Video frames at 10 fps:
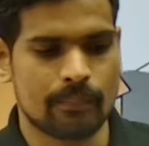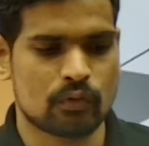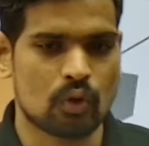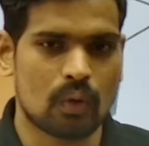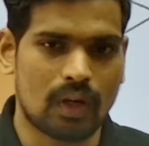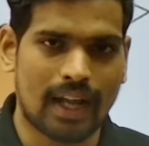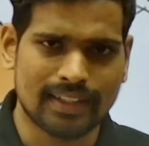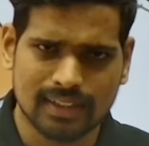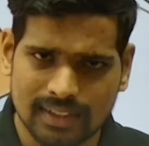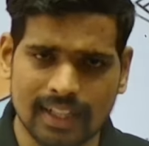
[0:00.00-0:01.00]
So
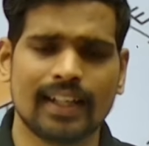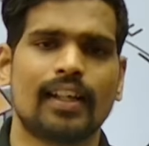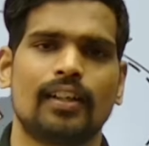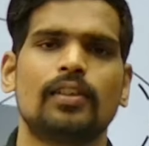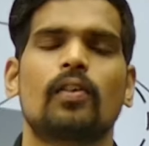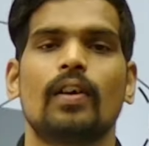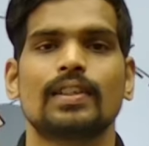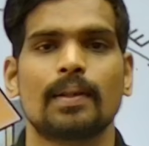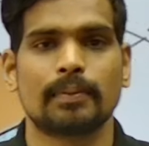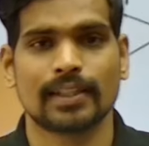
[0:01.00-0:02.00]
I think the
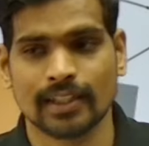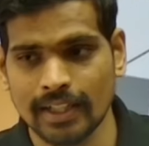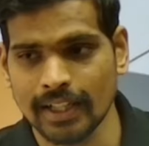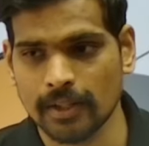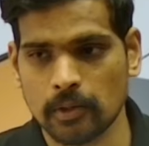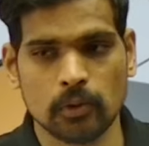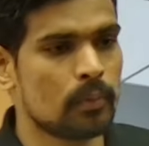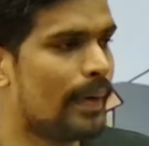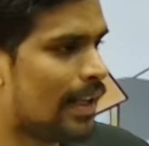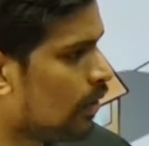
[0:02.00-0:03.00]
concept is clear to you.
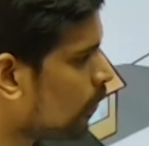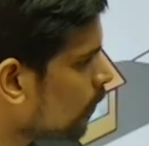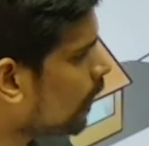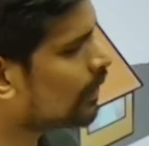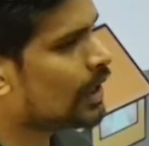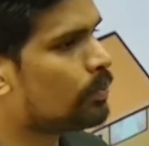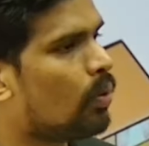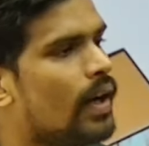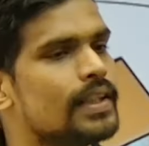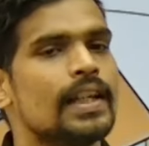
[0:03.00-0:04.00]
Made a note of these
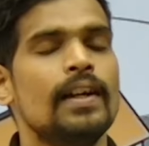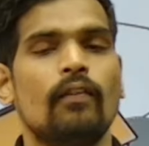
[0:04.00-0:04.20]
points.